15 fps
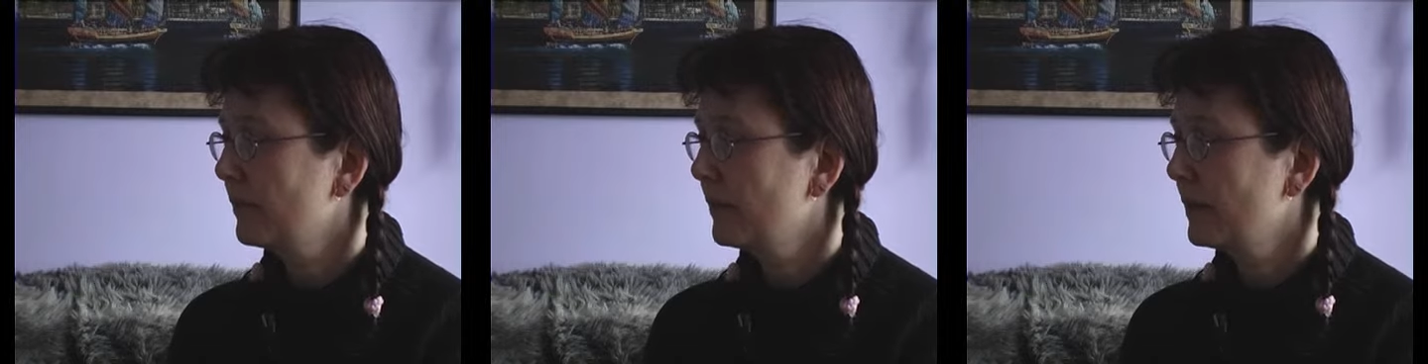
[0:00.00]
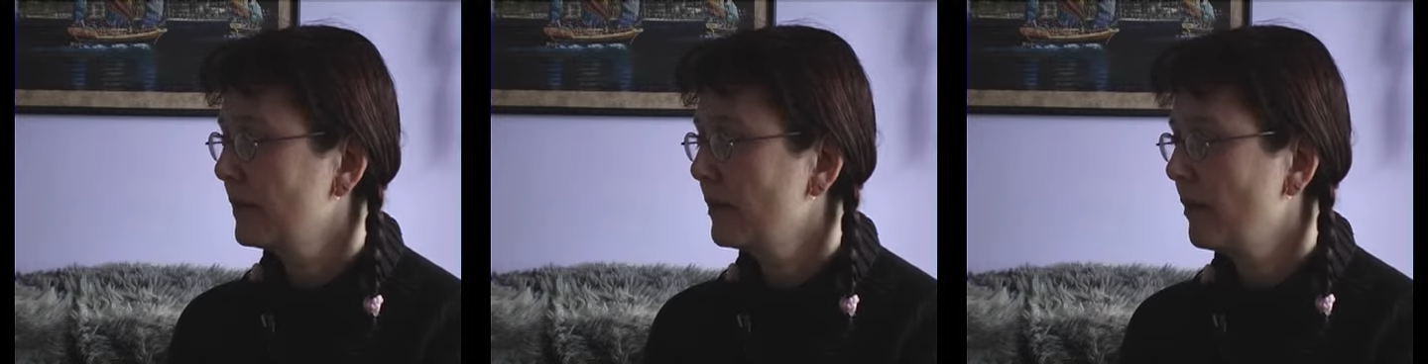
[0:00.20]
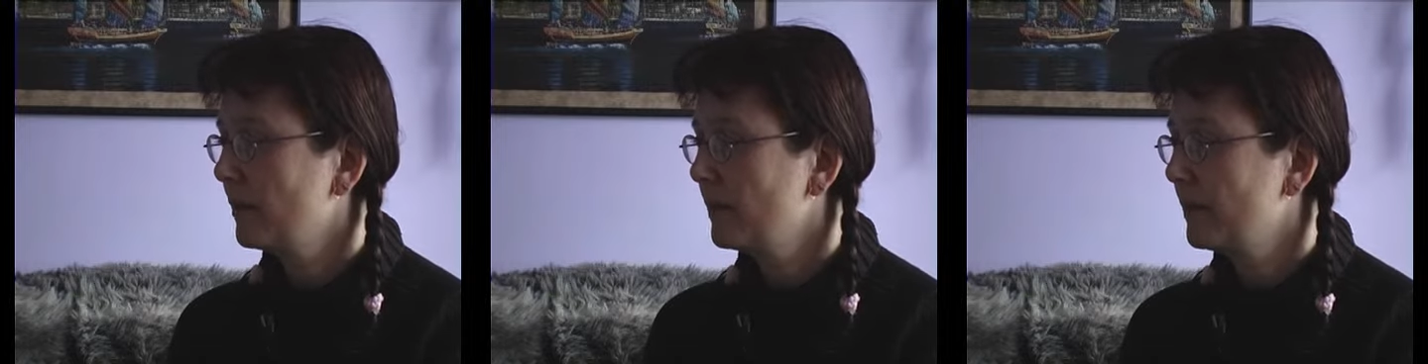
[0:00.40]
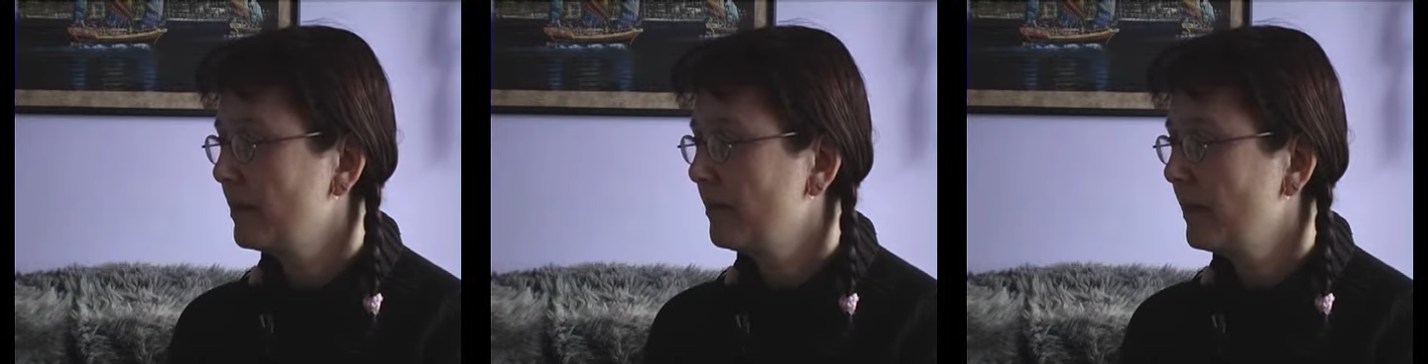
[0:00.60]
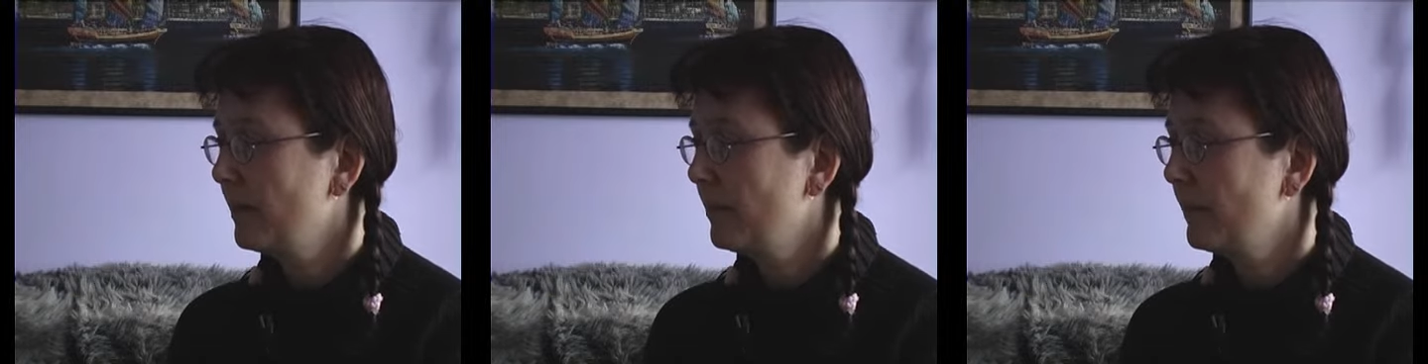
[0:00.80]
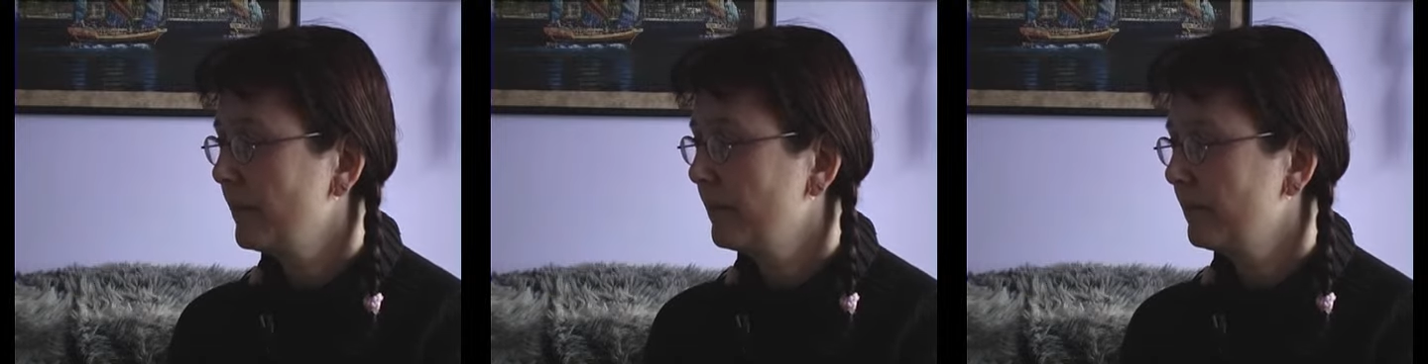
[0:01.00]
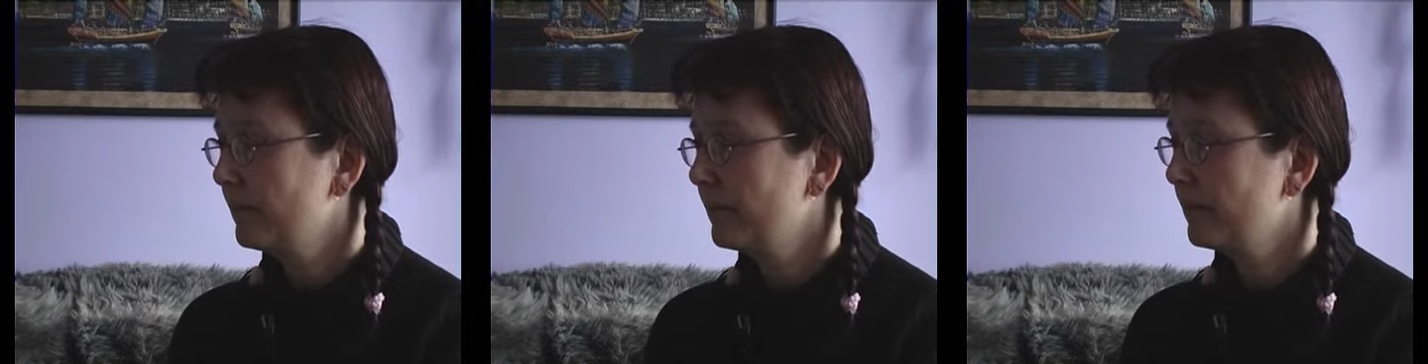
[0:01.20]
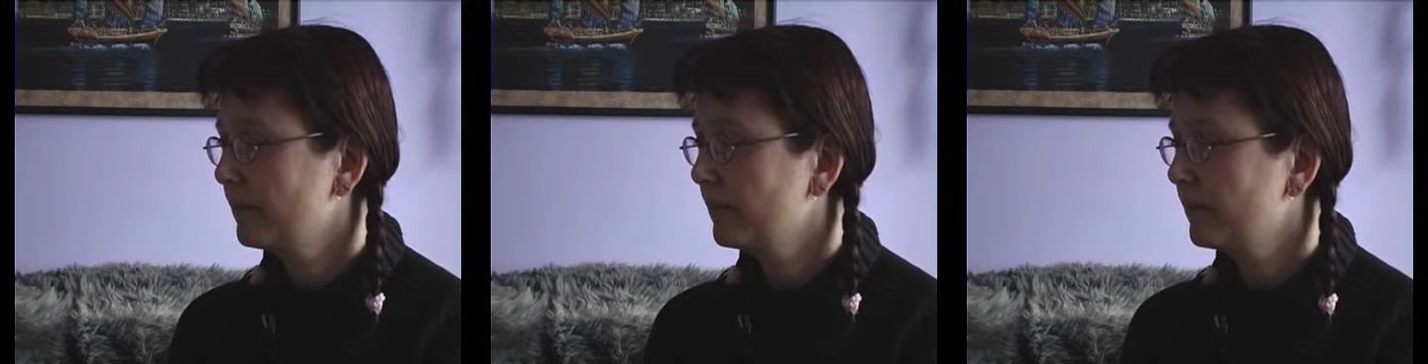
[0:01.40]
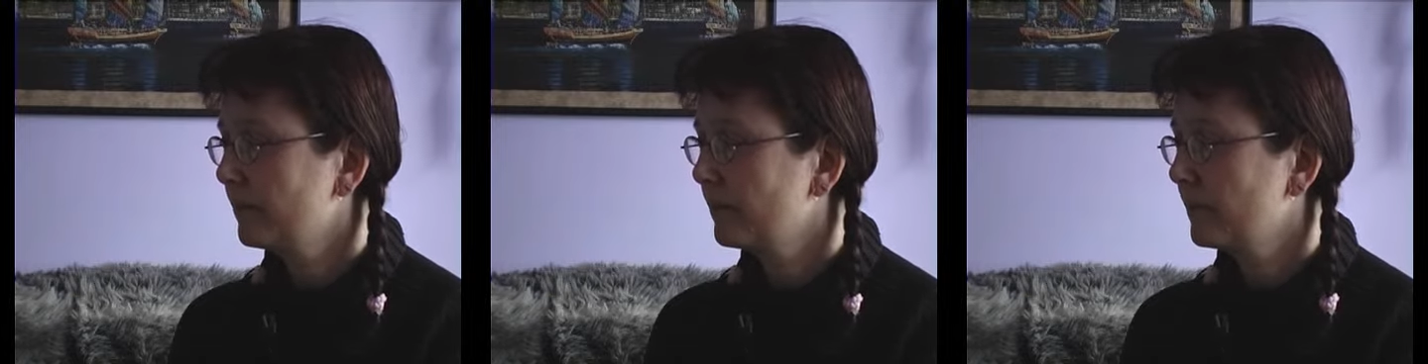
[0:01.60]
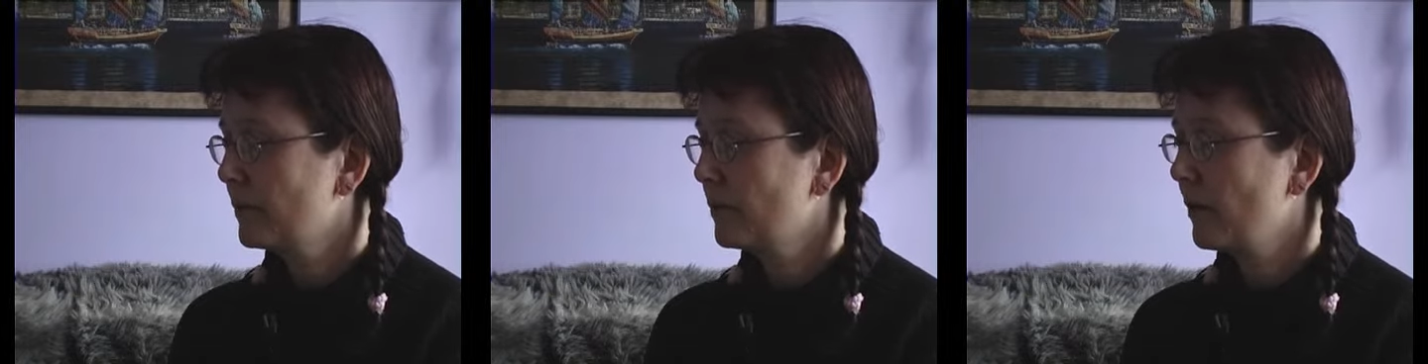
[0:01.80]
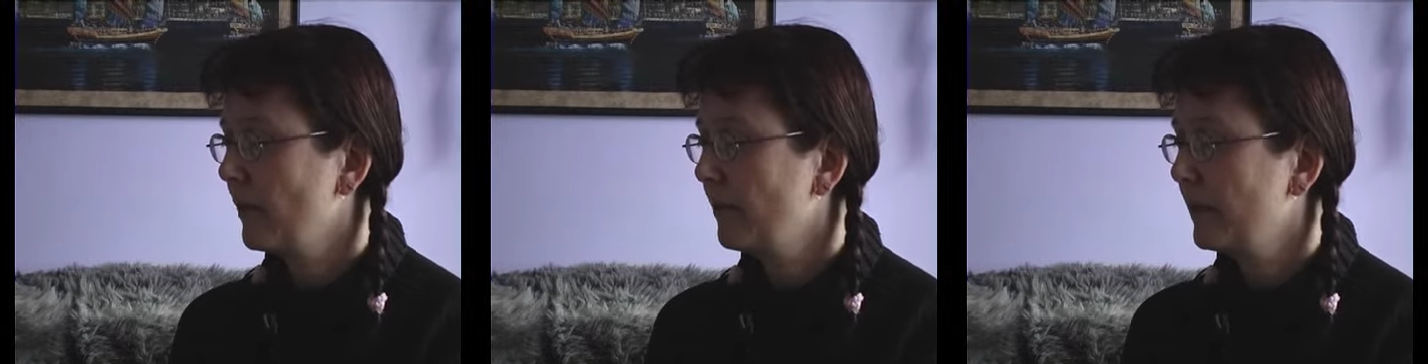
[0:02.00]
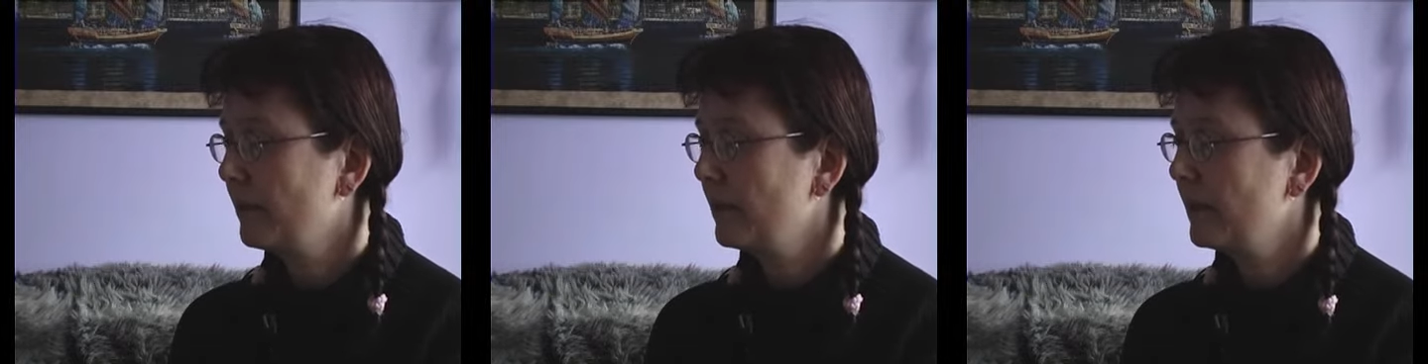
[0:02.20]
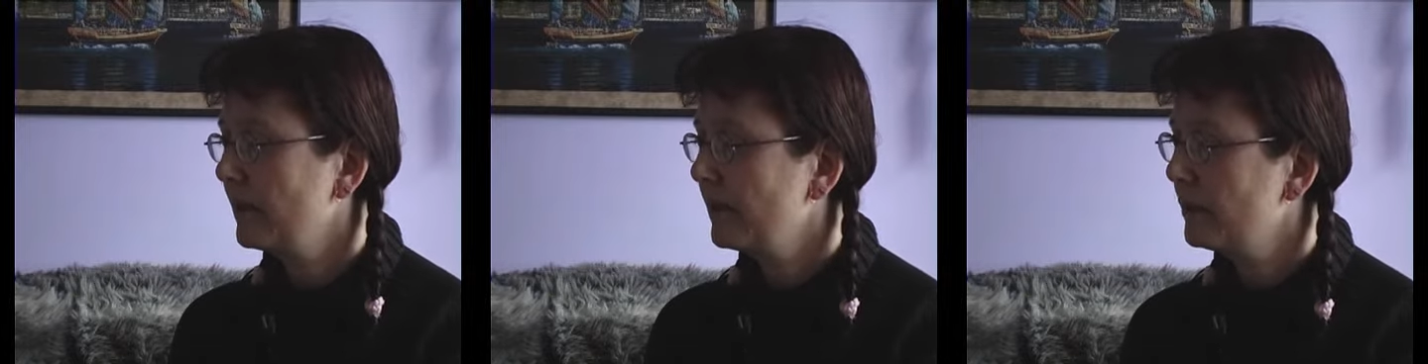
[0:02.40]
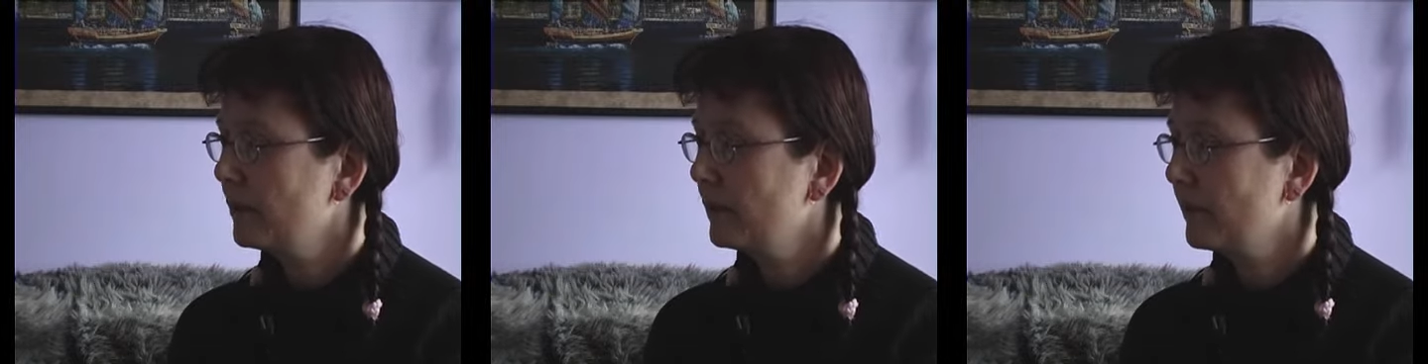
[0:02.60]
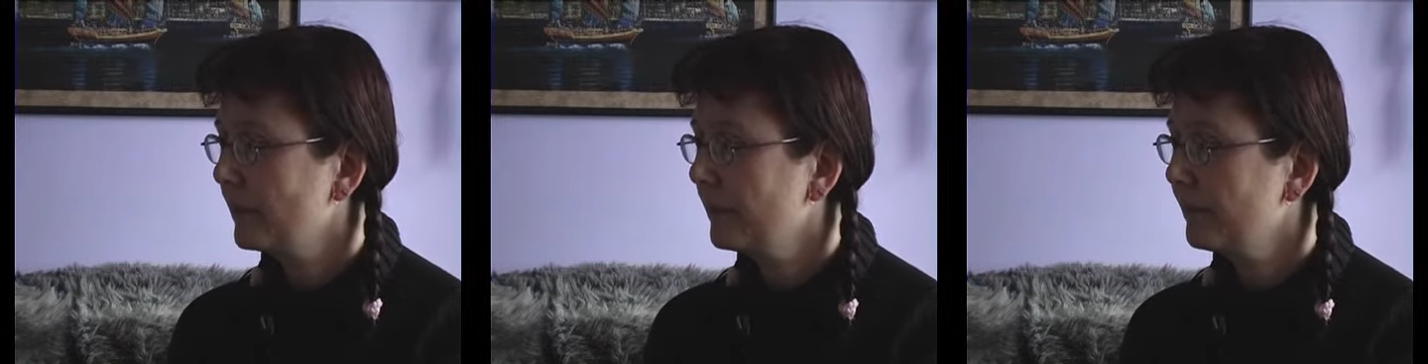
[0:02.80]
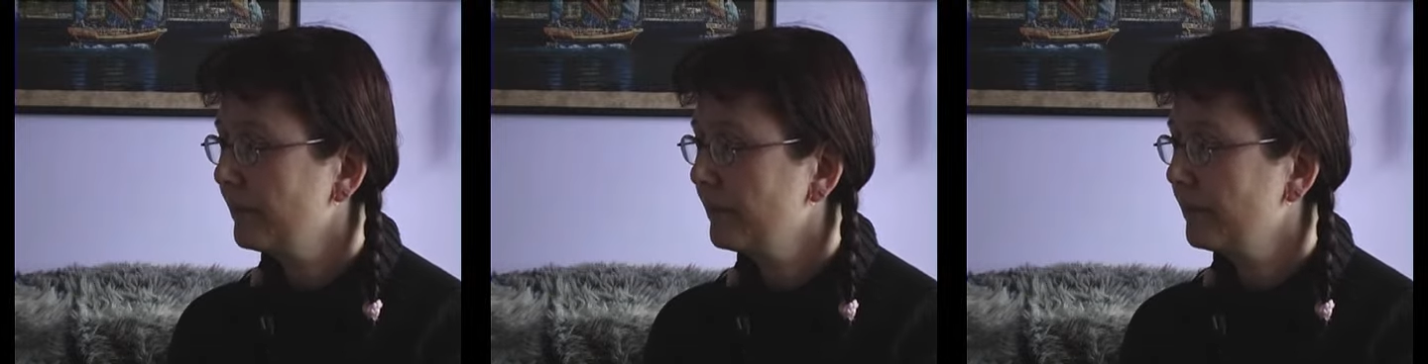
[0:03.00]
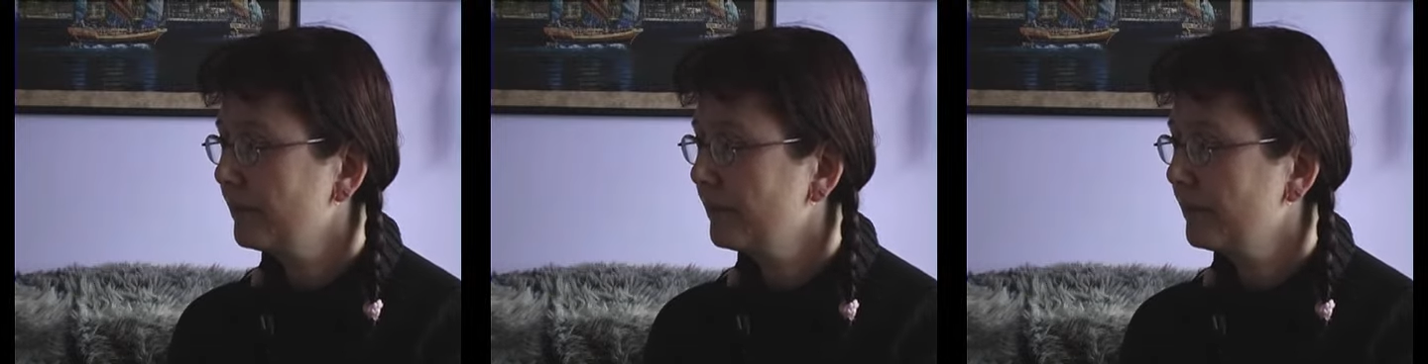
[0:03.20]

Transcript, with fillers: They're starting to be a bit scrappy with each other,